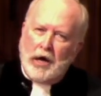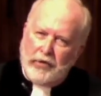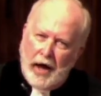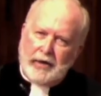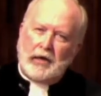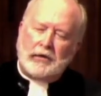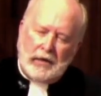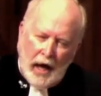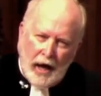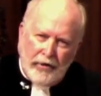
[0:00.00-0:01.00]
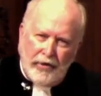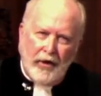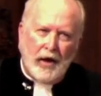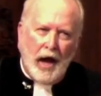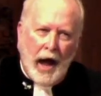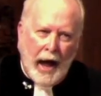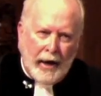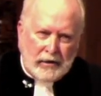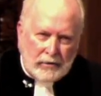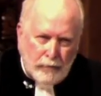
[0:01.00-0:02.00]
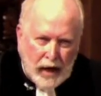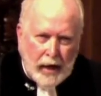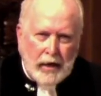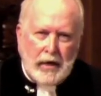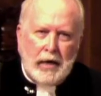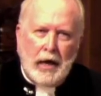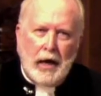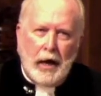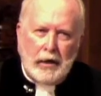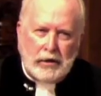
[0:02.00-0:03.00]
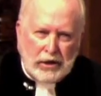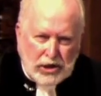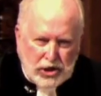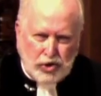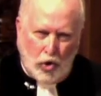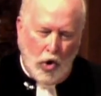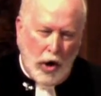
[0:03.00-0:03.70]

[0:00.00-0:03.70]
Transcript: that death has been destroyed.